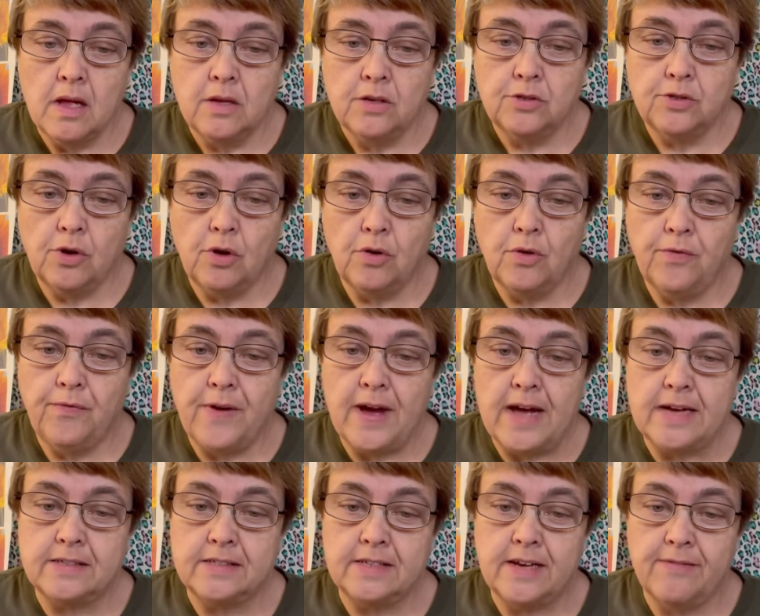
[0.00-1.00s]
total
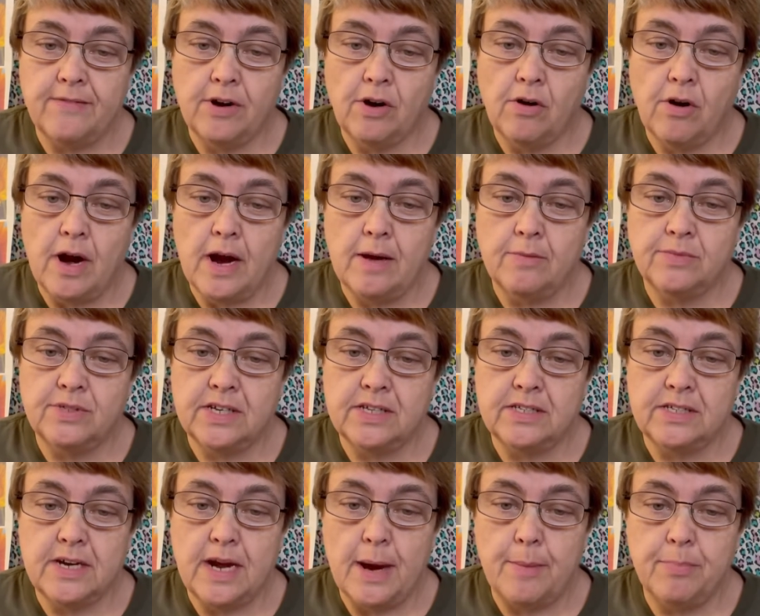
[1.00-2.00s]
fat 7 grams, that's
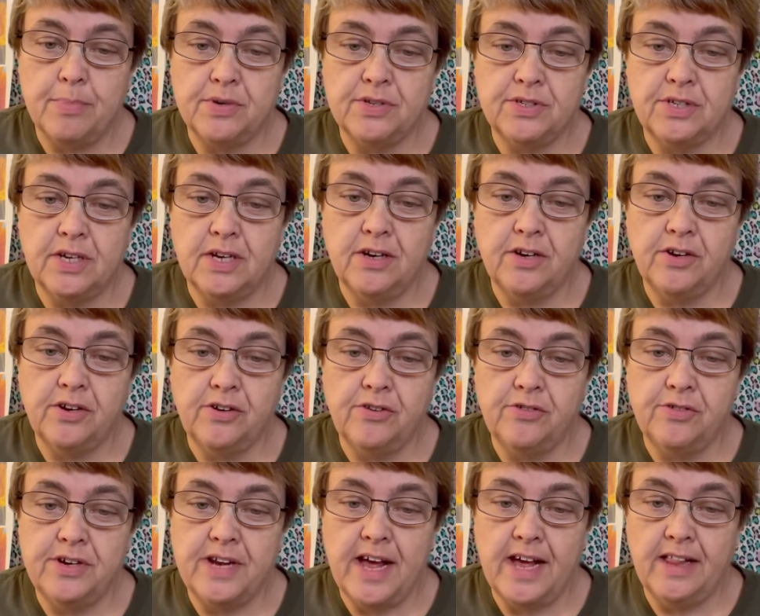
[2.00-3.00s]
9% of your
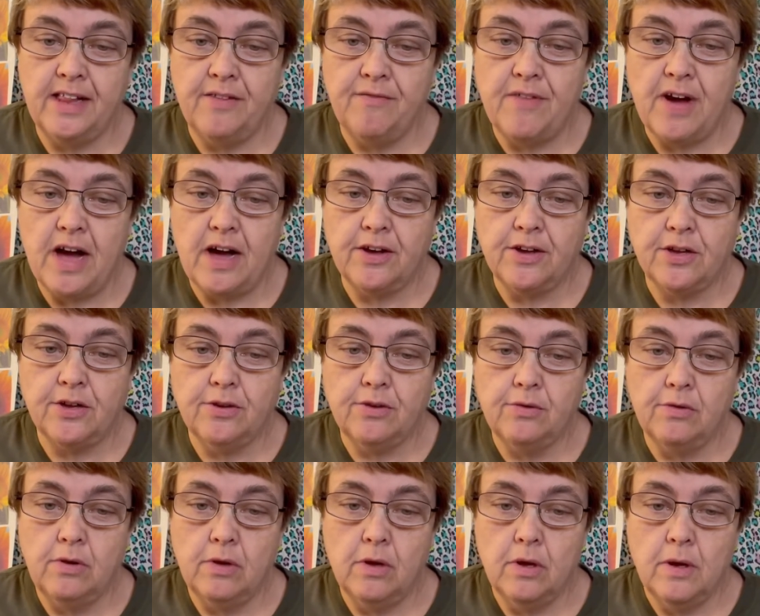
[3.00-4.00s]
daily value,
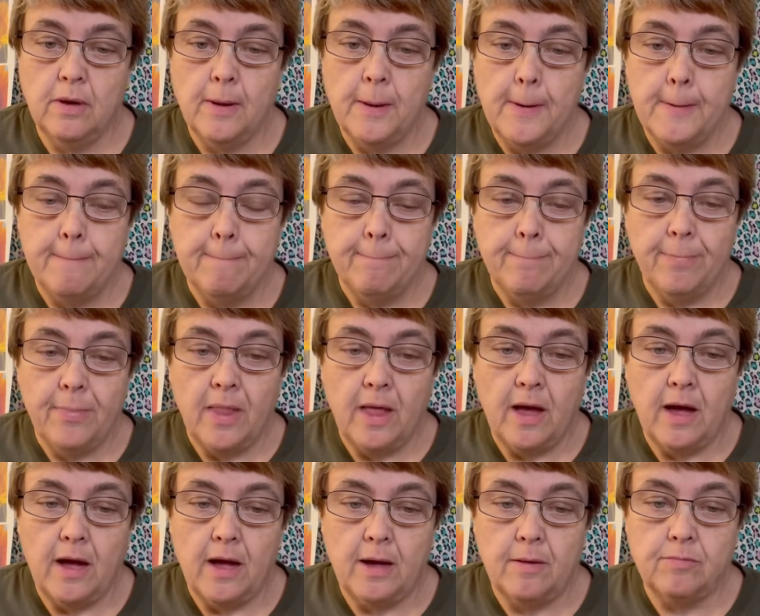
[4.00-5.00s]

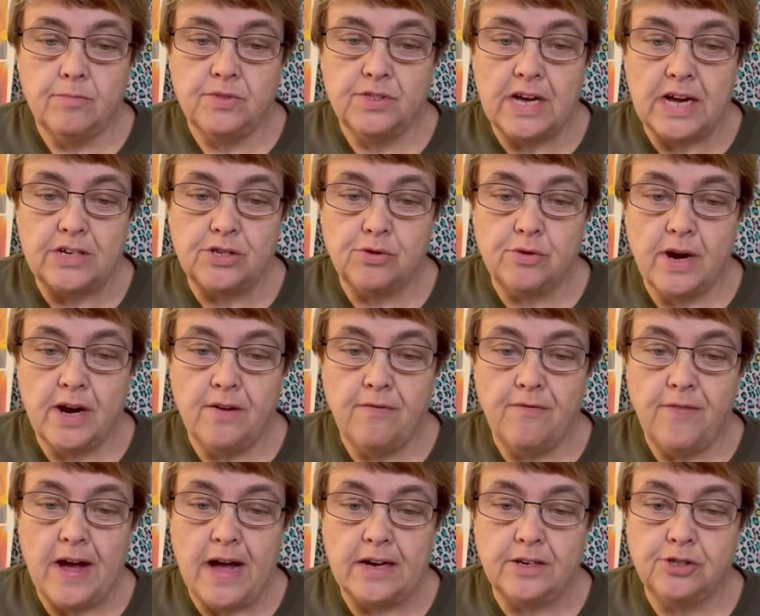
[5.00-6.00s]
saturated
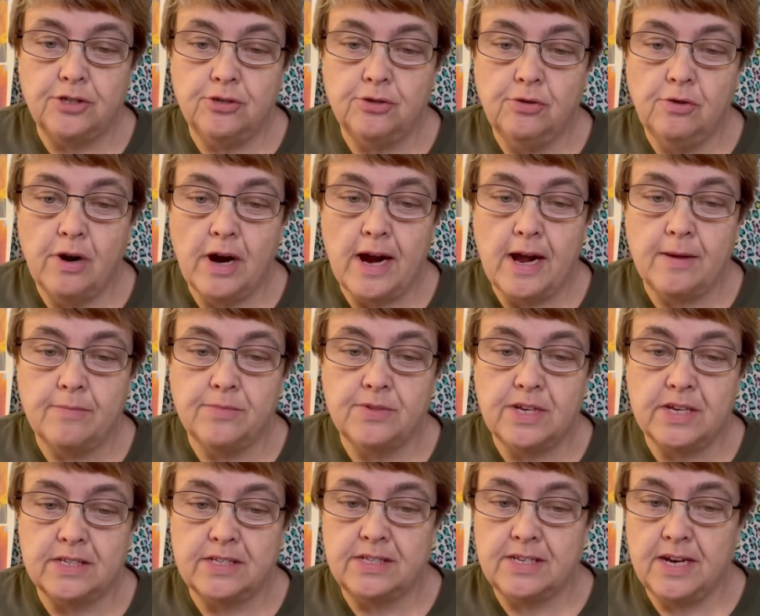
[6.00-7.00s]
fat 2 grams,
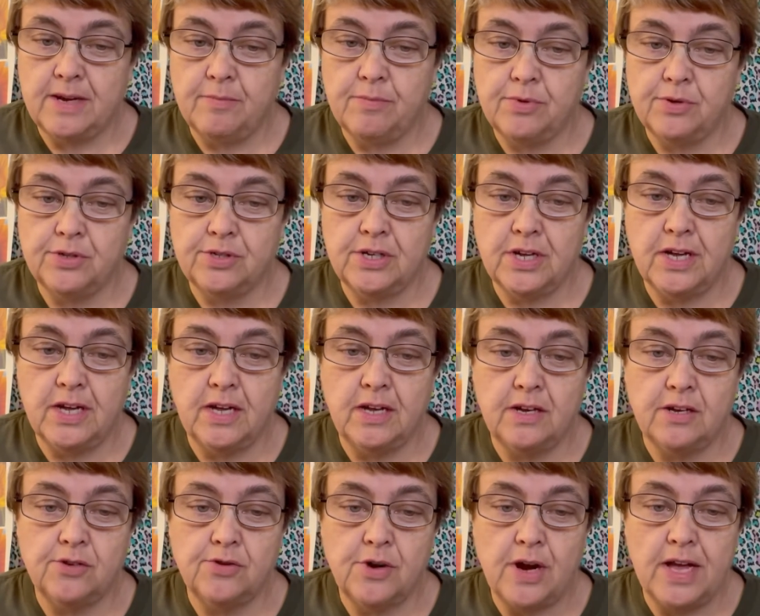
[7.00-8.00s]
that's 10%,
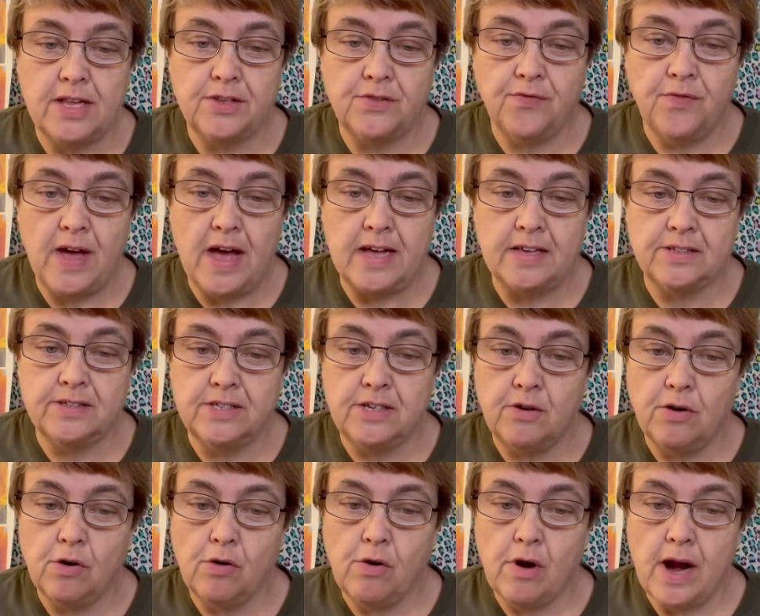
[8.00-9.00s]
trans fat
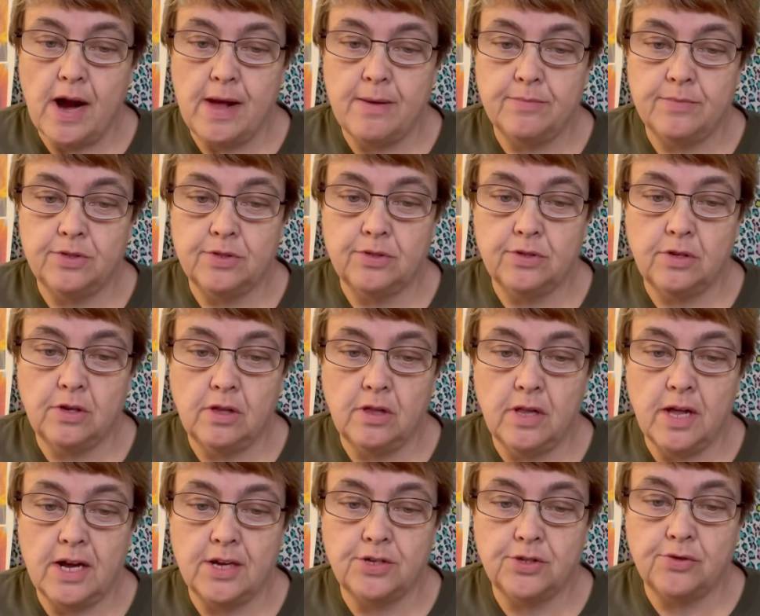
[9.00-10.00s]
0 grams,
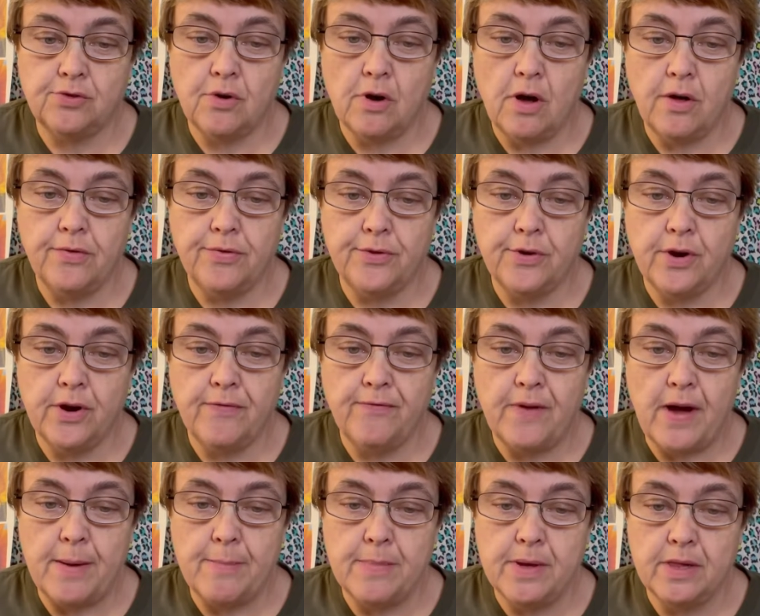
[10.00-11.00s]
cholesterol
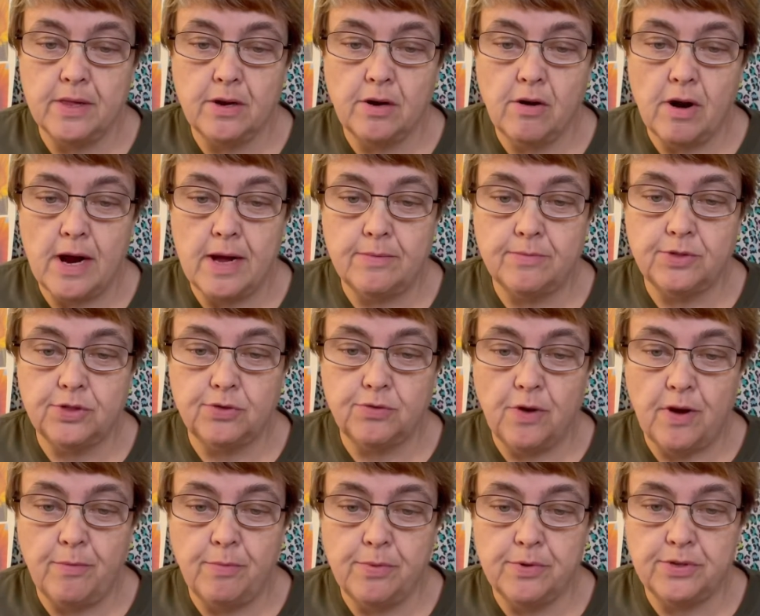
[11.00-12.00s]
35 milligrams,
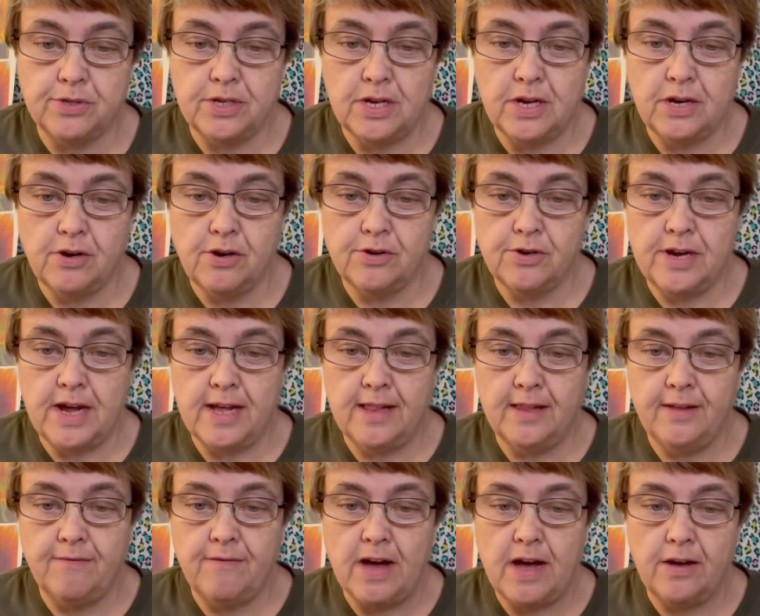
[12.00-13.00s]
12% of your
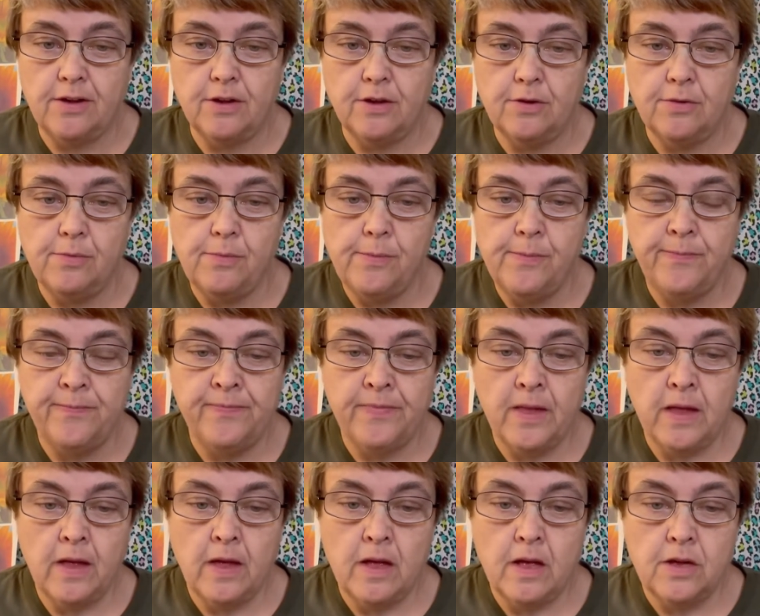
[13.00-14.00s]
daily value,
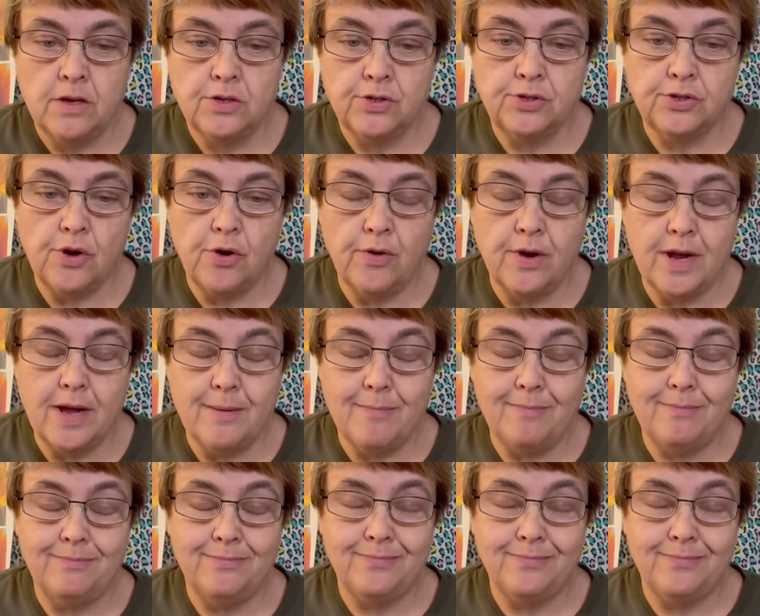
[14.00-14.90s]
sodium